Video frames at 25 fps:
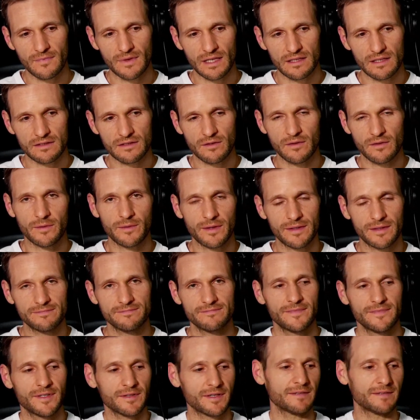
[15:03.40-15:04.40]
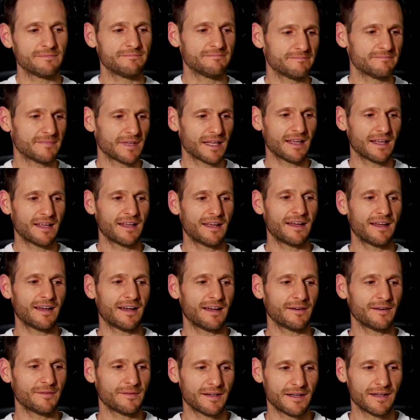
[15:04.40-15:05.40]
so anyway, okay.
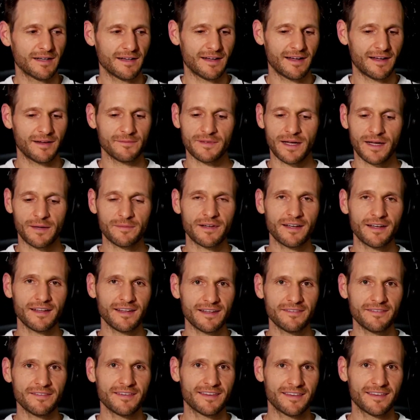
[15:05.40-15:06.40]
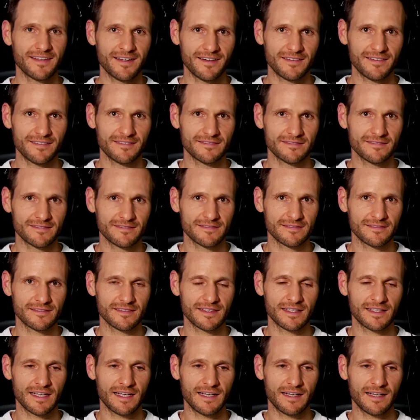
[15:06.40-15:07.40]
I'm going to leave it there
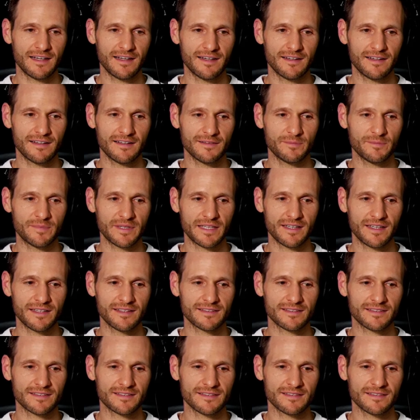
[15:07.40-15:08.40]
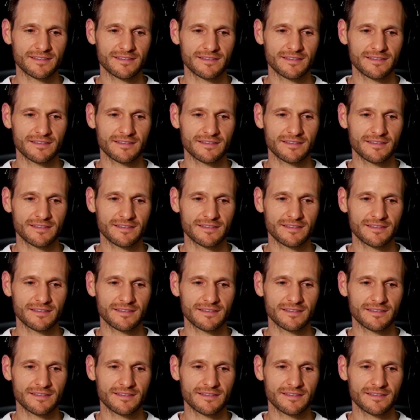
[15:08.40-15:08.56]
because